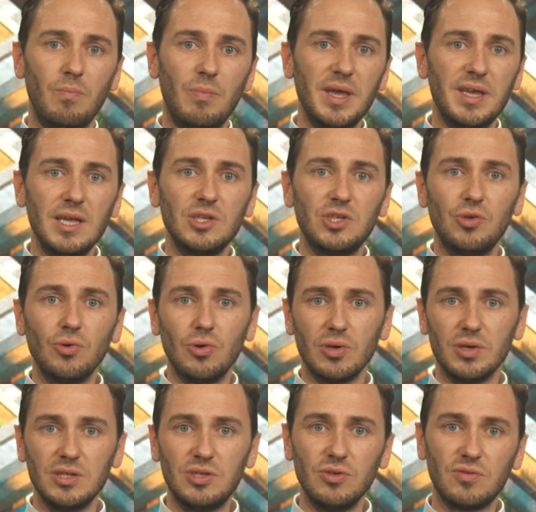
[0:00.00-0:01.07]
making
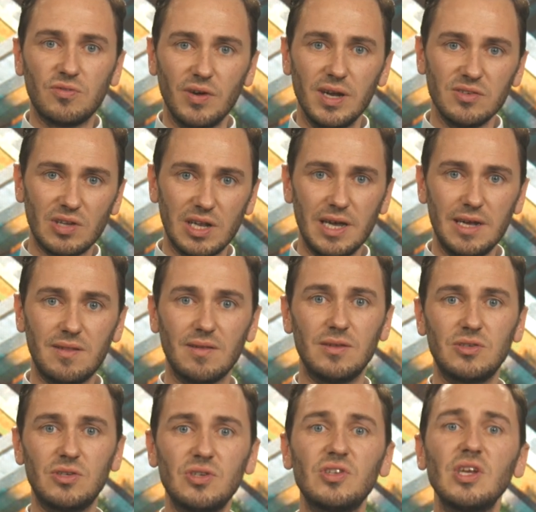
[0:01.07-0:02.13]
sure that you translate
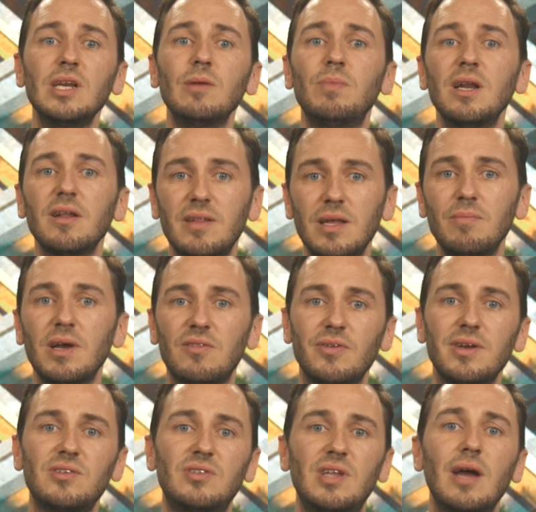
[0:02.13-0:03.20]
sustainability
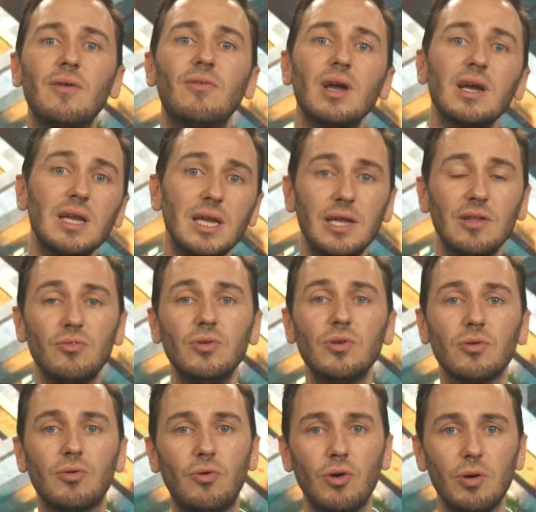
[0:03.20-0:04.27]
metrics directly into
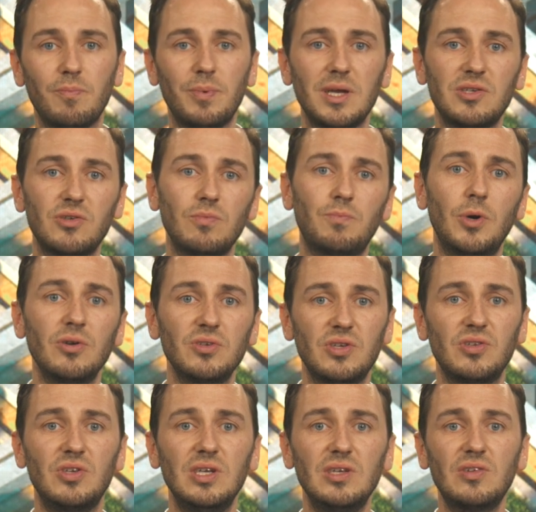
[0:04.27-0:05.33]
your core
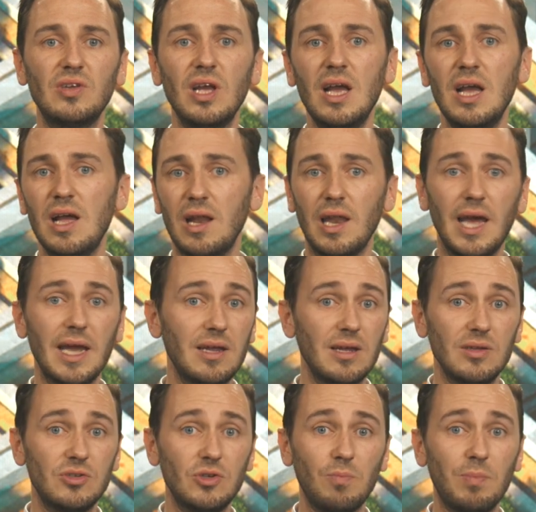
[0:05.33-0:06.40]
processes
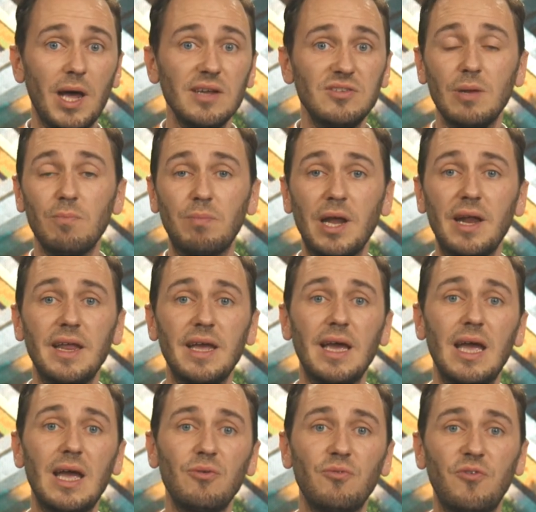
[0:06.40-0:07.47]
like supply chain planning
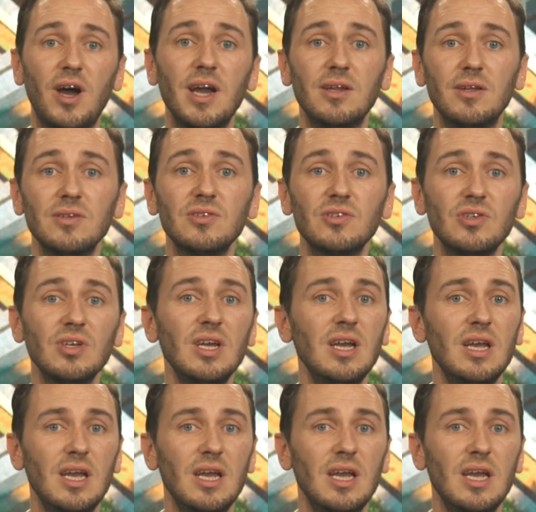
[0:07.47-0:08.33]
and finance